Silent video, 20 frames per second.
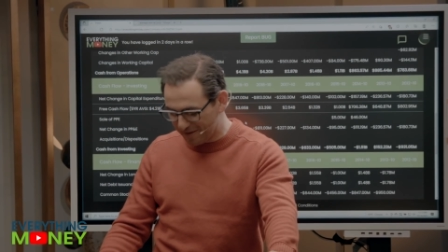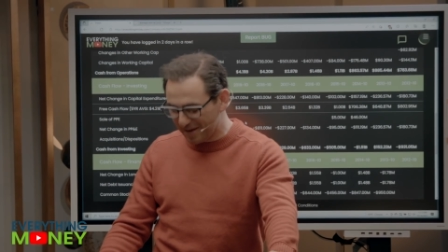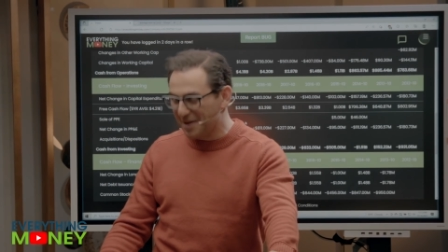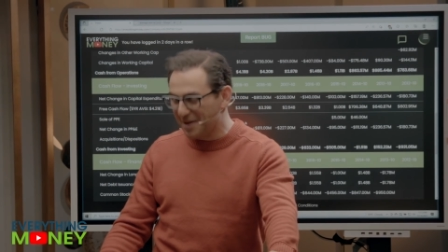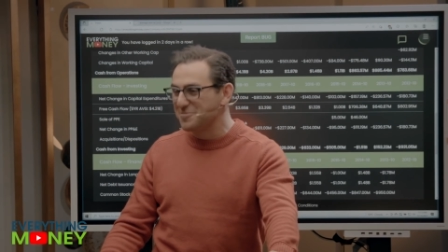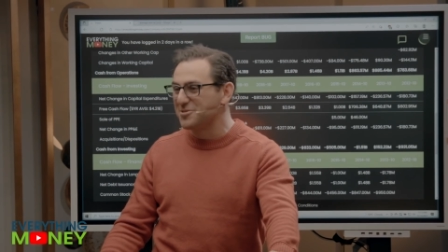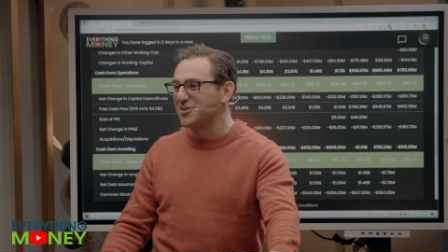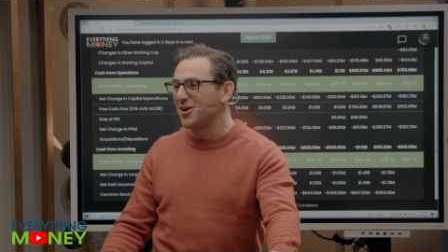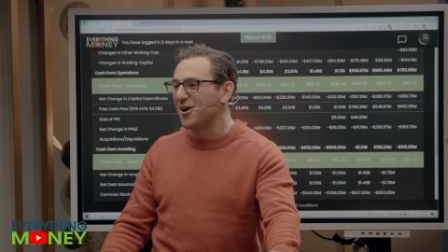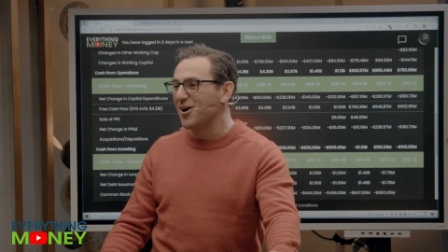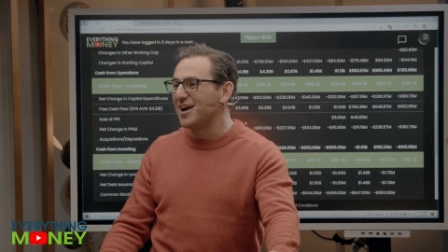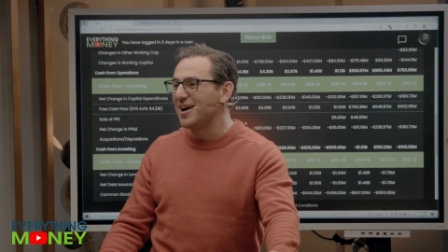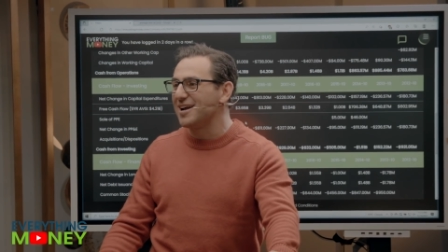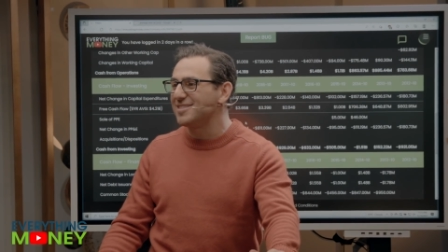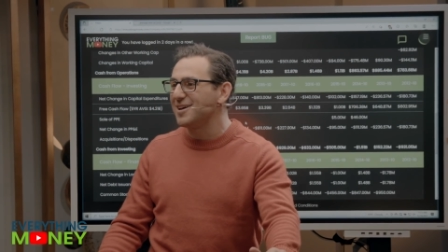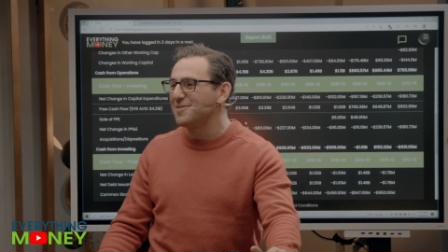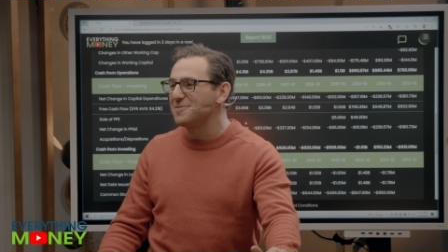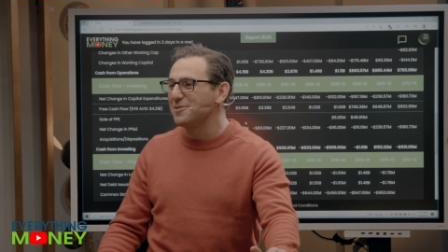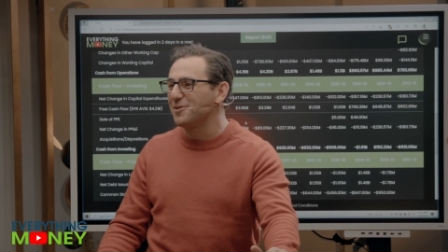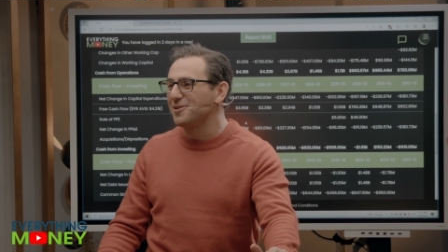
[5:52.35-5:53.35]
I'm please, sorry. I
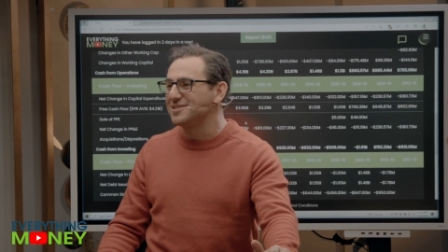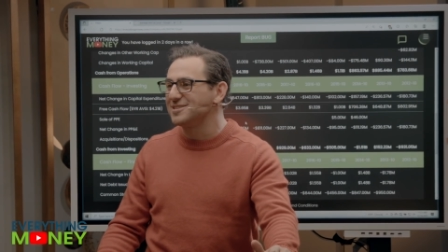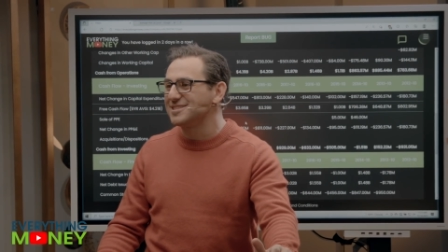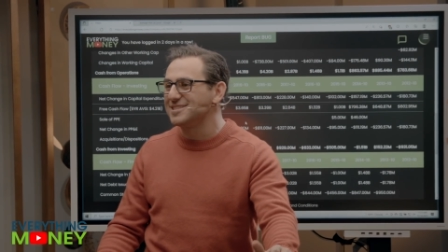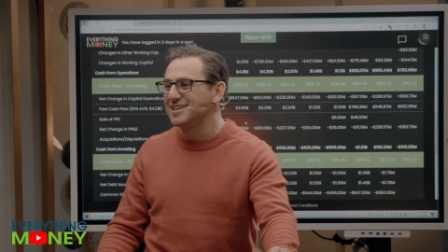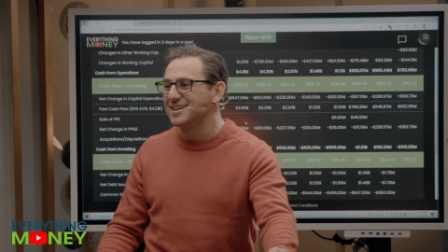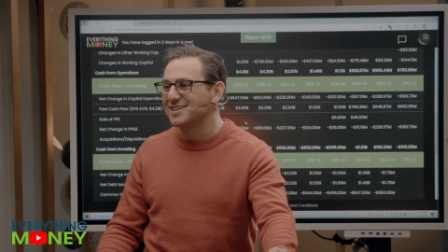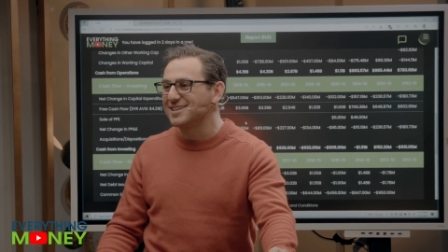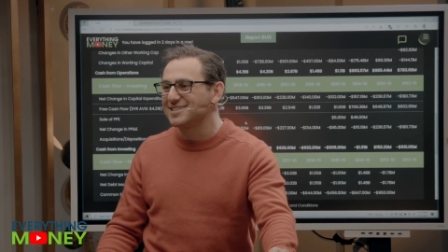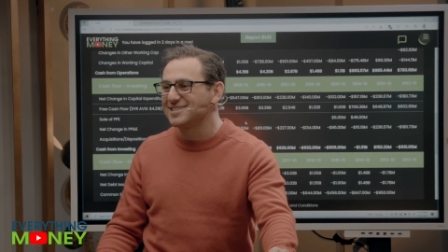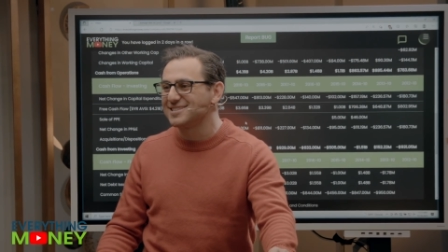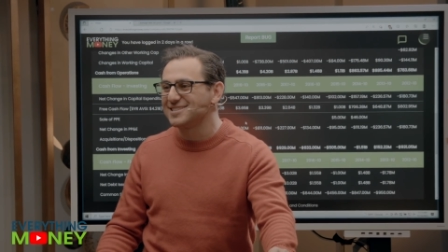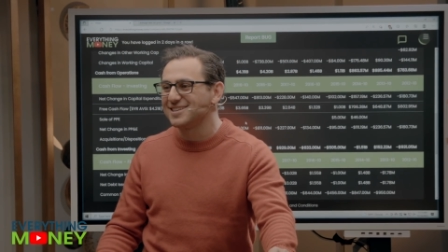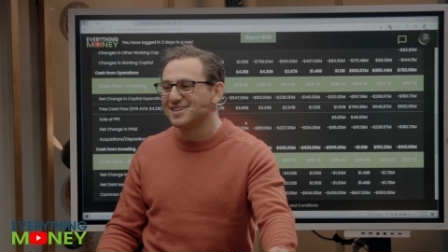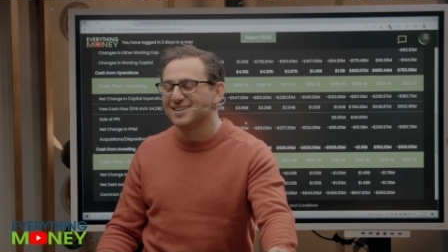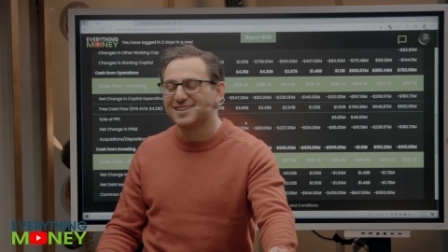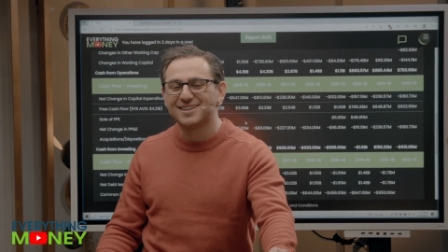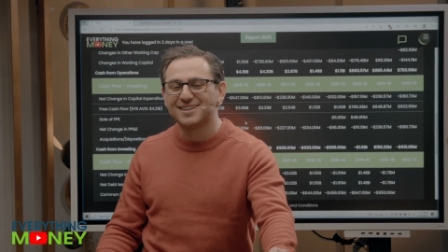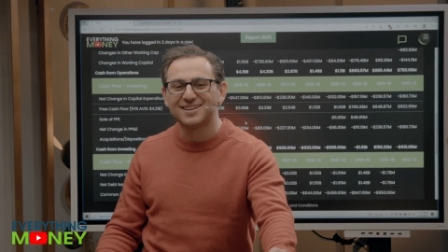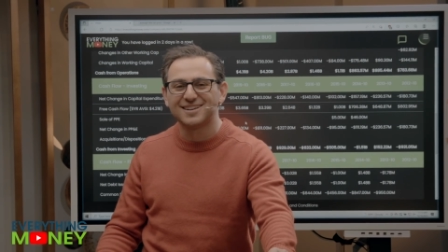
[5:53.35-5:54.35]
thought we were on six.
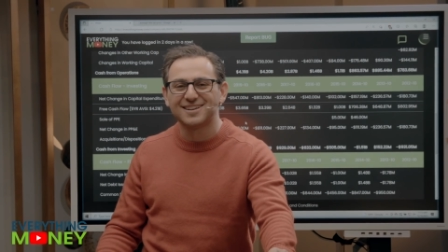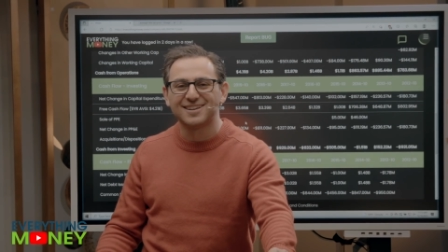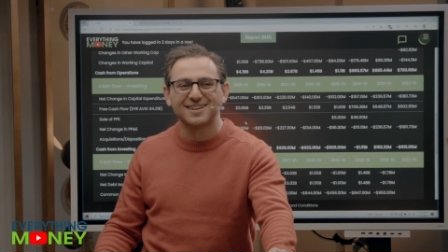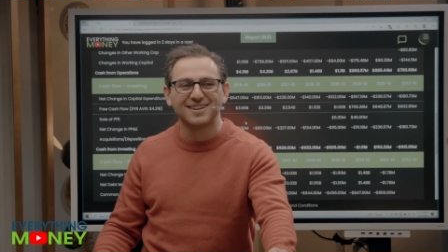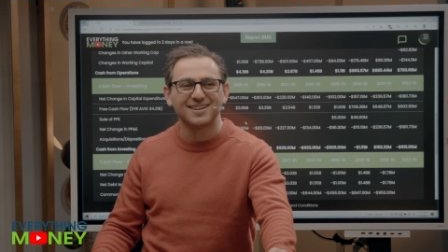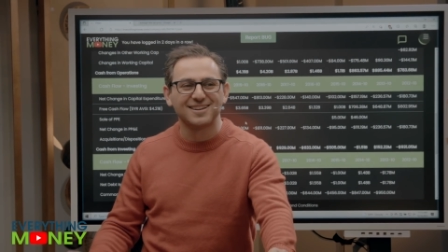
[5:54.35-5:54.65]
Keep going, baby.